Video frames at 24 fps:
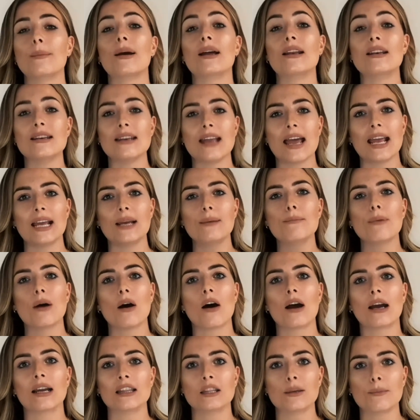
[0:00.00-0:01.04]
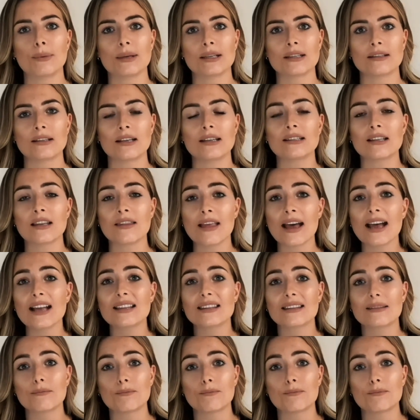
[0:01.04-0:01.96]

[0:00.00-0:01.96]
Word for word: a name behind the business, and that